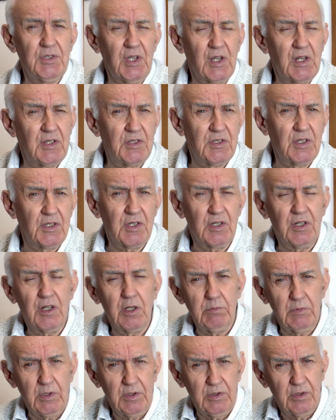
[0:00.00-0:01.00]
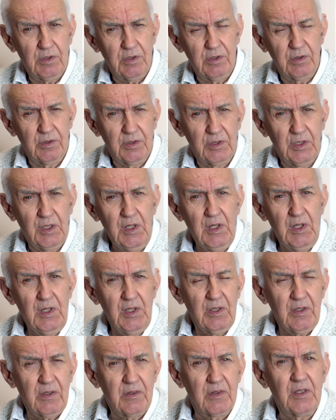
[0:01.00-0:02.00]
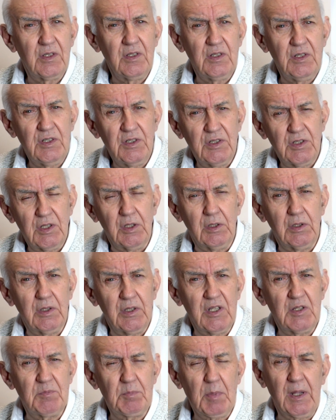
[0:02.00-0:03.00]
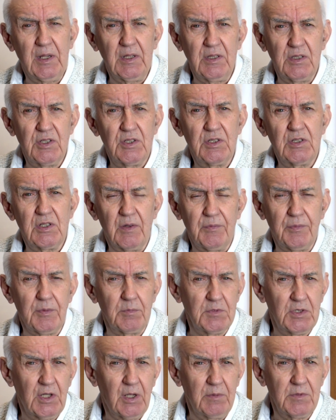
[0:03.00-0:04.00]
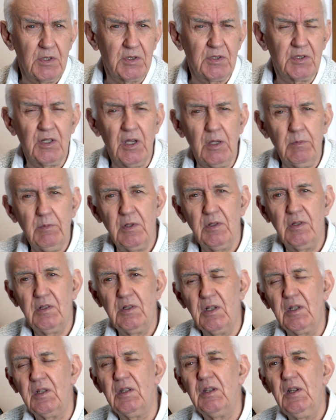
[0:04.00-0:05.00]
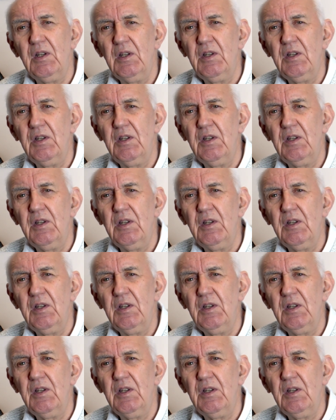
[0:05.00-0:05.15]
days there's an opening on these bands from time to time, and